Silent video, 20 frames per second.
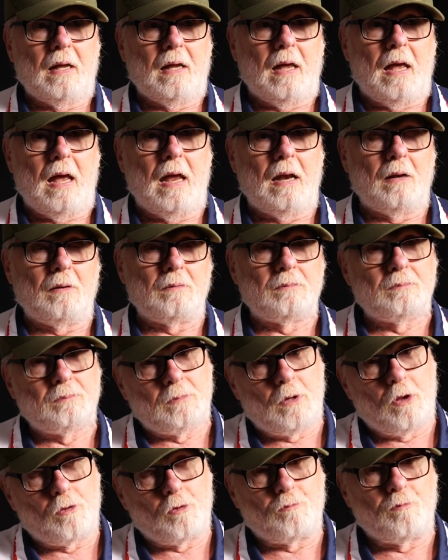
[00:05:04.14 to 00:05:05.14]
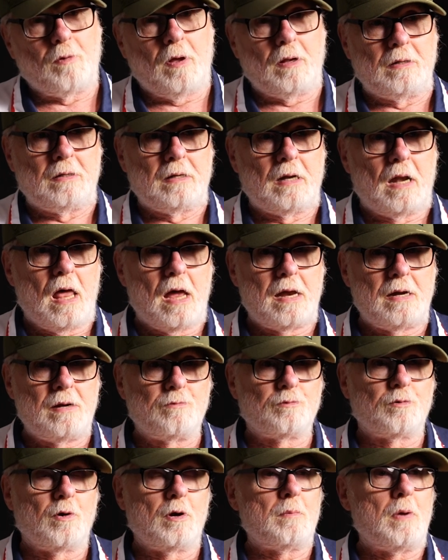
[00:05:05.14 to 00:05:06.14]
Had another vet in the line in
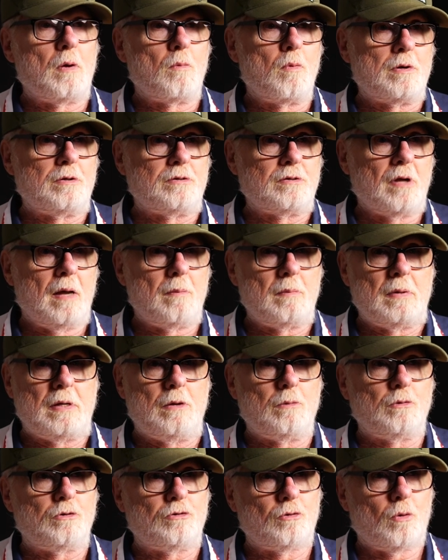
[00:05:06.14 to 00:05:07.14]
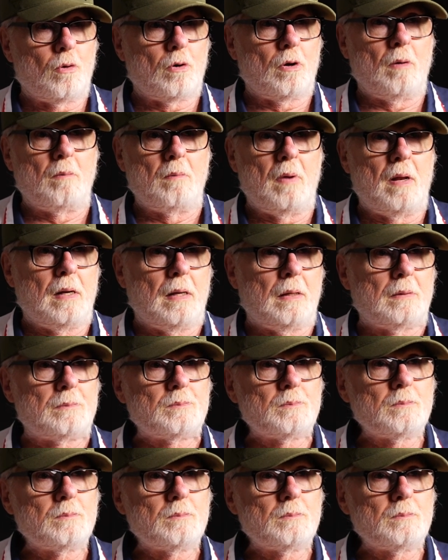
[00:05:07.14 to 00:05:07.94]
front of me one time, and he was short on money.